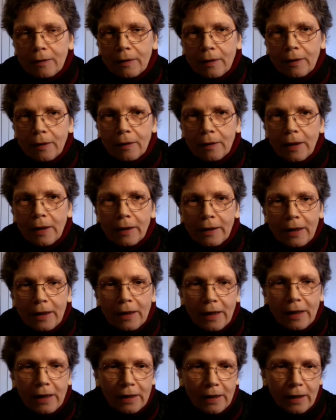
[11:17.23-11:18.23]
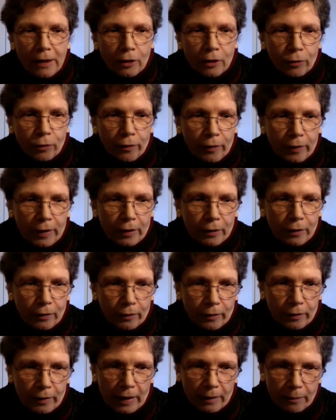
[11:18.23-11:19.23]
it's like I like to see the
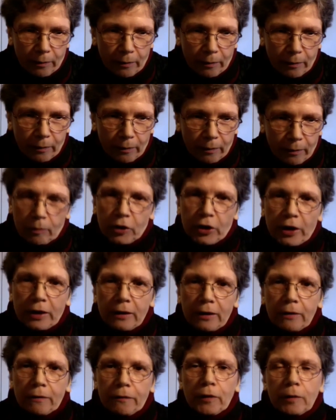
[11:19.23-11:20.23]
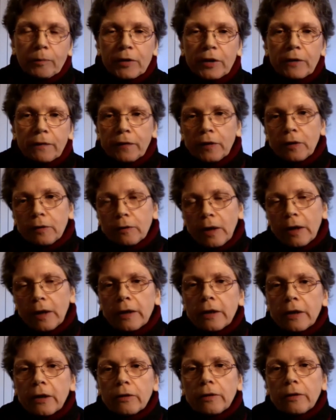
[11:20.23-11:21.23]
same subject from different
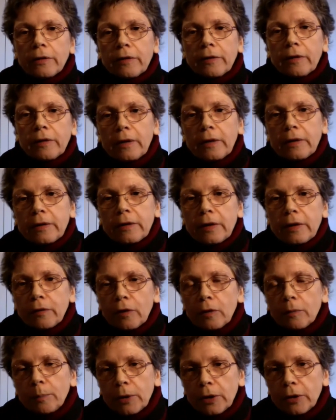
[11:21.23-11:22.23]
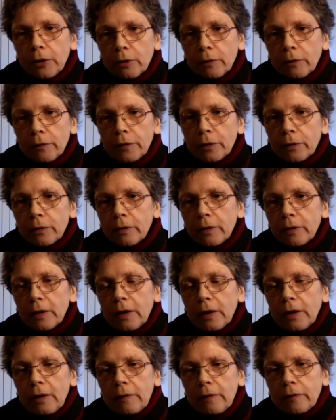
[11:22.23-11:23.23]
angles, different point of view,
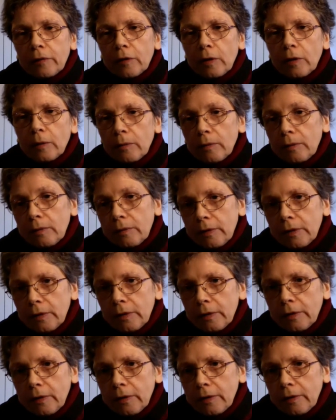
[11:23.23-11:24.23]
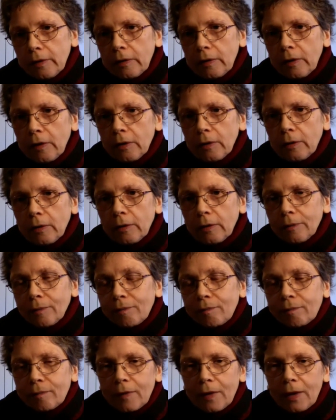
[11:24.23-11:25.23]
from, you know, so,
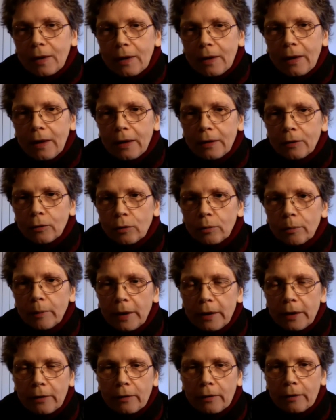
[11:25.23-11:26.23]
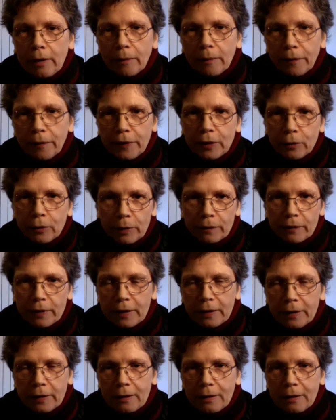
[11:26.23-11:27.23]
and to make something with
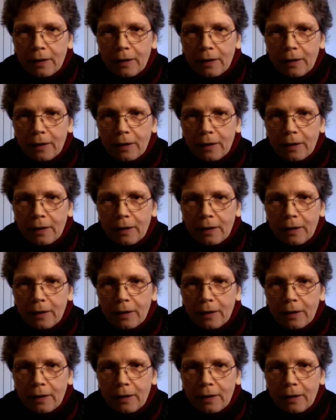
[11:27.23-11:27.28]
it.